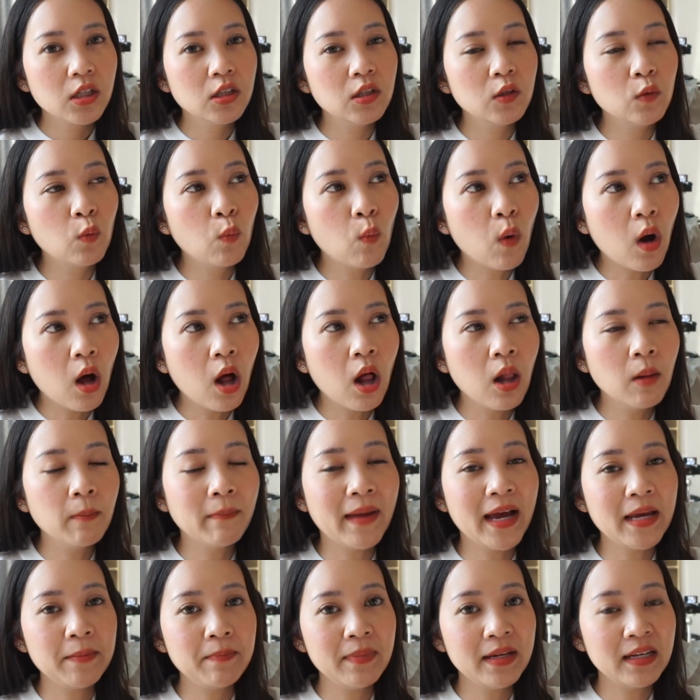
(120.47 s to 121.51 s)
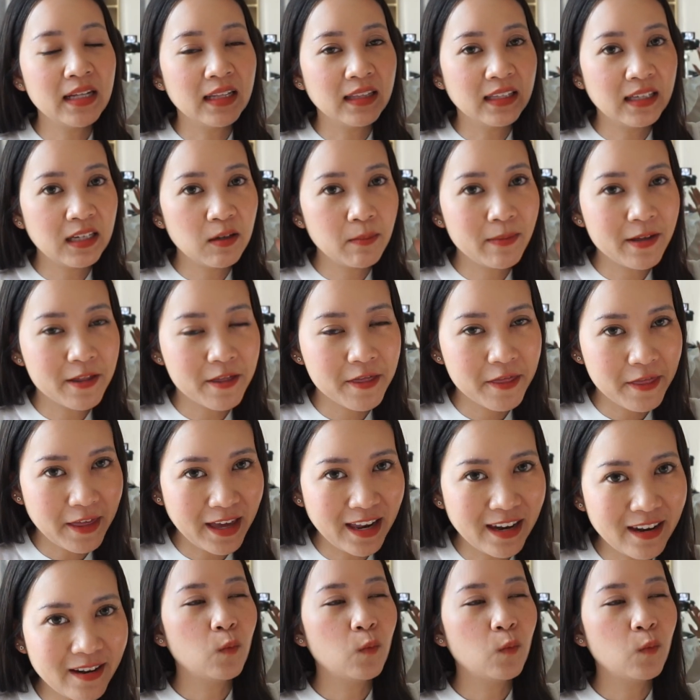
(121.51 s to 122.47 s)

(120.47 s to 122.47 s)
the wall might be a little bit thin,